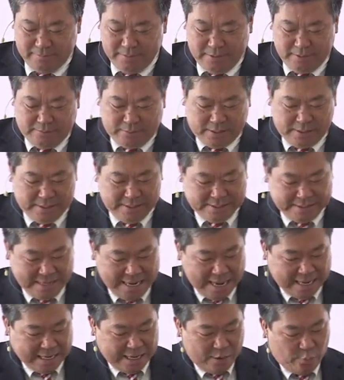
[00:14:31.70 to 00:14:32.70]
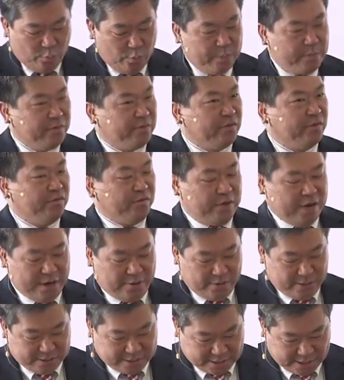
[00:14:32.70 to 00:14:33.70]
But in taking women from
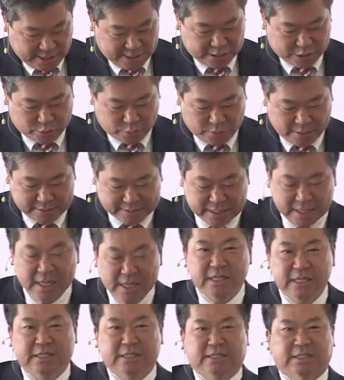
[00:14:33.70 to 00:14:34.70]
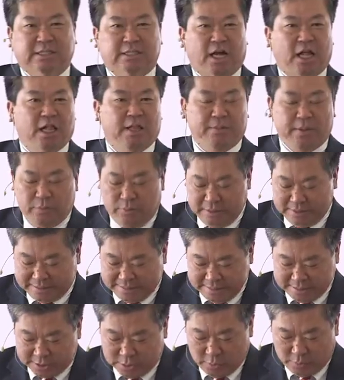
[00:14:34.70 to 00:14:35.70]
various countries, Solomon was
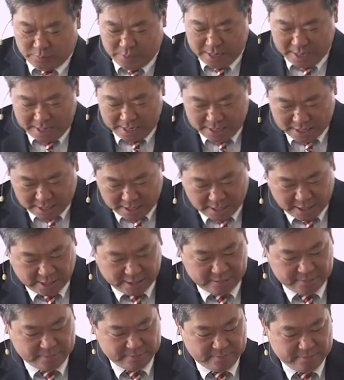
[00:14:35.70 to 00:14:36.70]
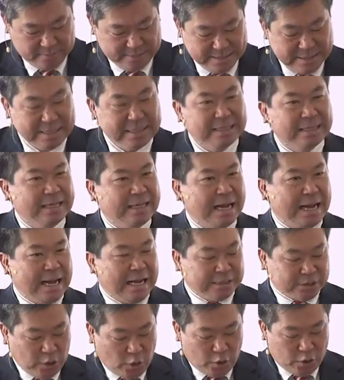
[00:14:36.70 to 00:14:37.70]
disobeying God.
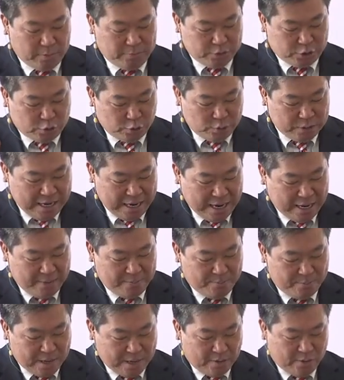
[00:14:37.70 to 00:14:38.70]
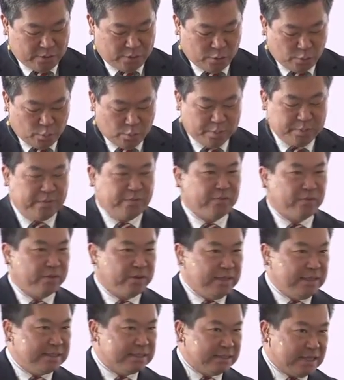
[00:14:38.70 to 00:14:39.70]
God told him, Do not marry the women for
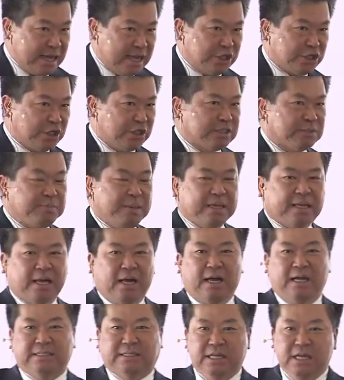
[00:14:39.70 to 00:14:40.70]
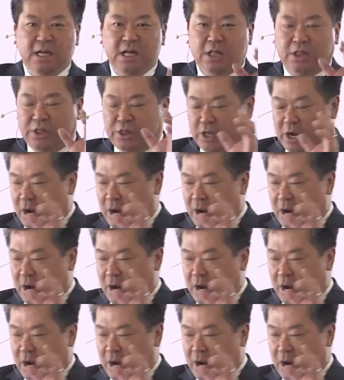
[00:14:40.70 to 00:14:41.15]
these nations because their